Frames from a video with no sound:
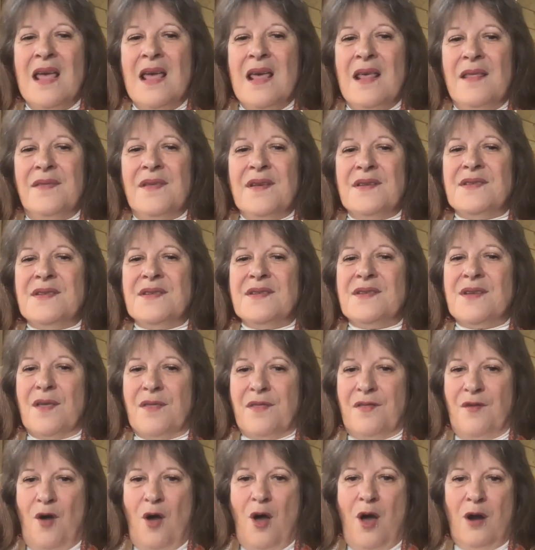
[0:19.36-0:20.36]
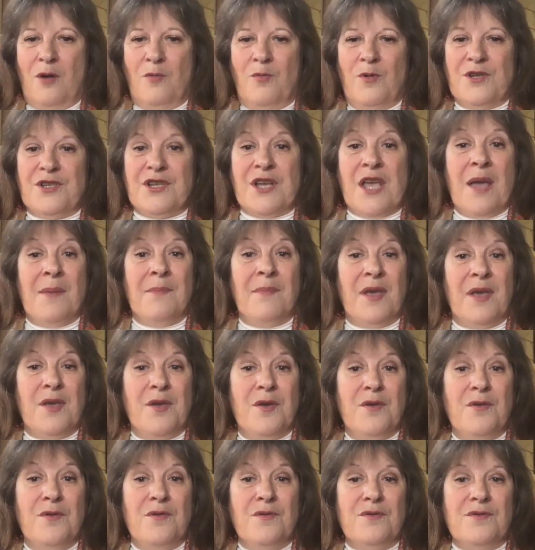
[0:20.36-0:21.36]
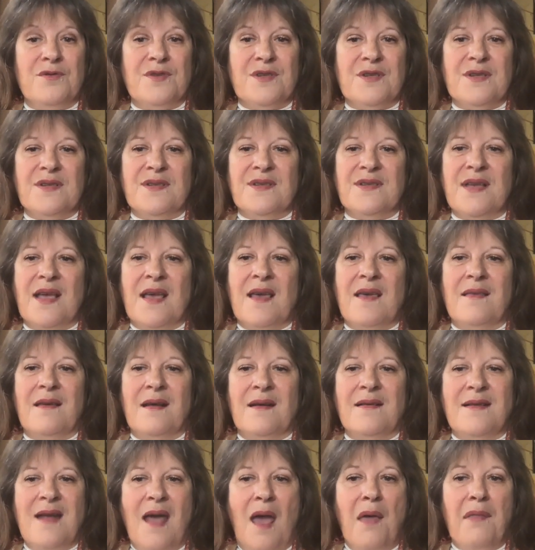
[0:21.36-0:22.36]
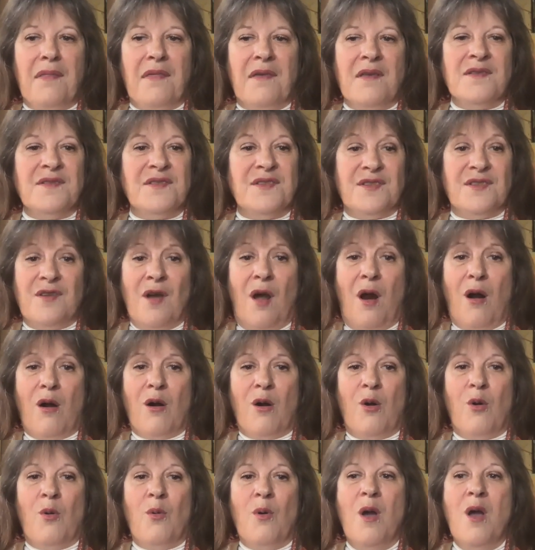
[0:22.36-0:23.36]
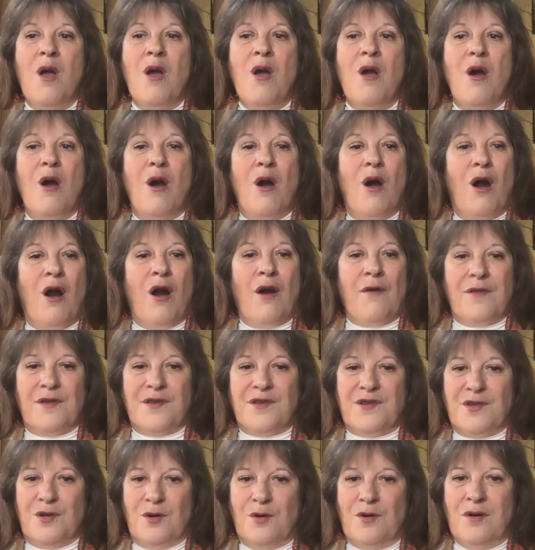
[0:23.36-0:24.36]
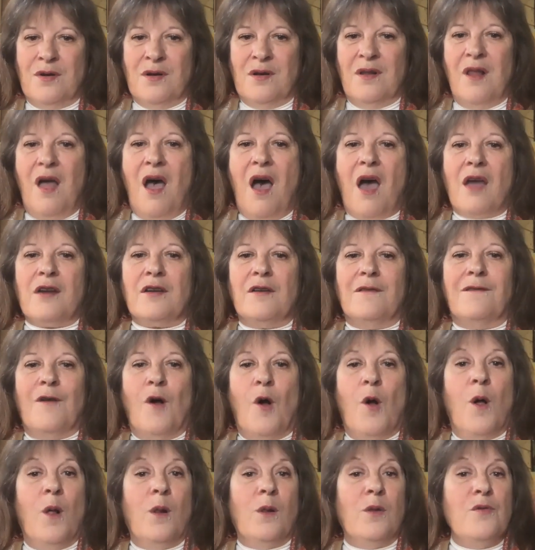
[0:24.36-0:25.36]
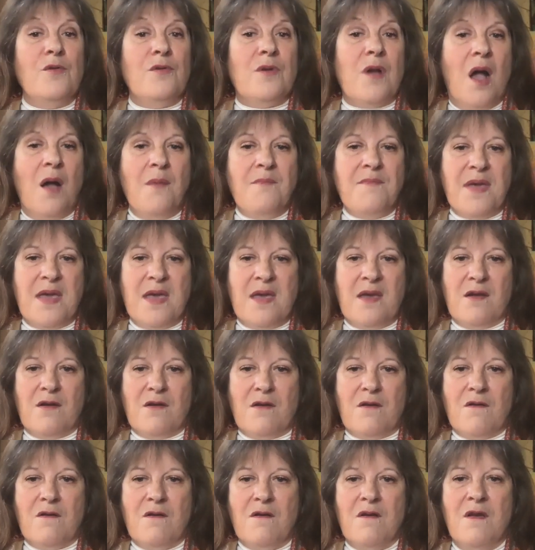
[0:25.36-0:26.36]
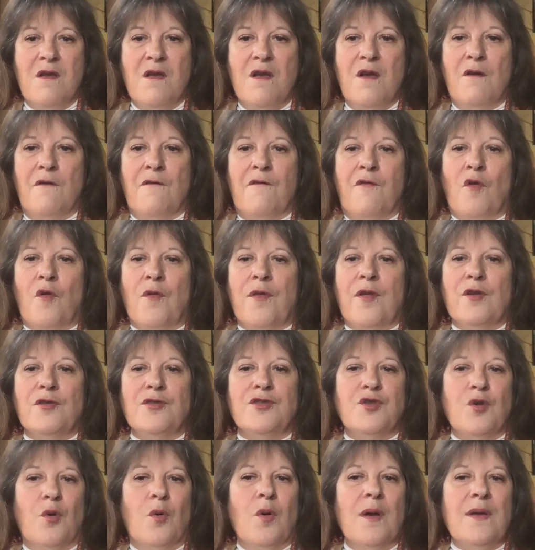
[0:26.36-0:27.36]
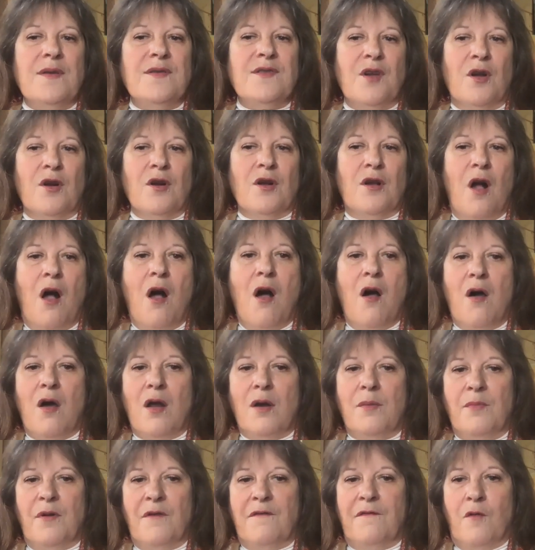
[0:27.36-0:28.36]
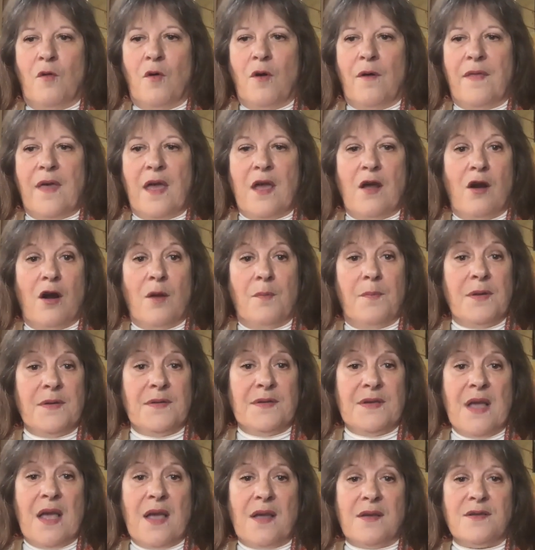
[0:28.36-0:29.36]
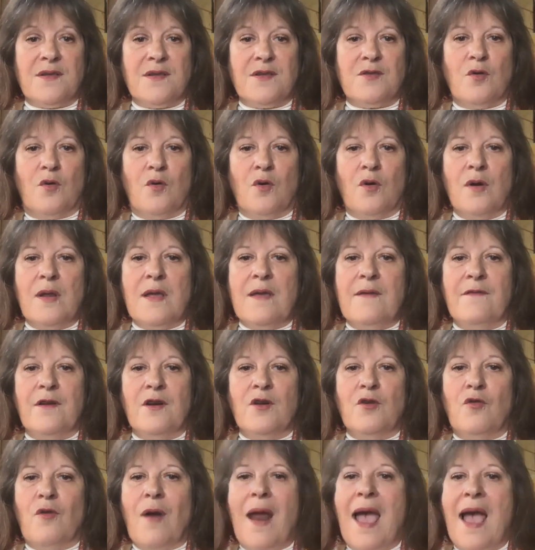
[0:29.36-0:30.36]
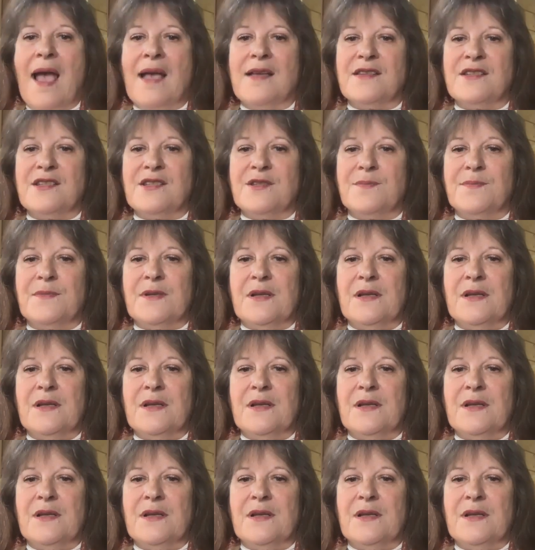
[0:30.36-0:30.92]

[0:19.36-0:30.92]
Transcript: This is a thought which can be used to say that death and sorrow are the certain lot of all who come here, for their joys are gone before they are possessed or even grasped.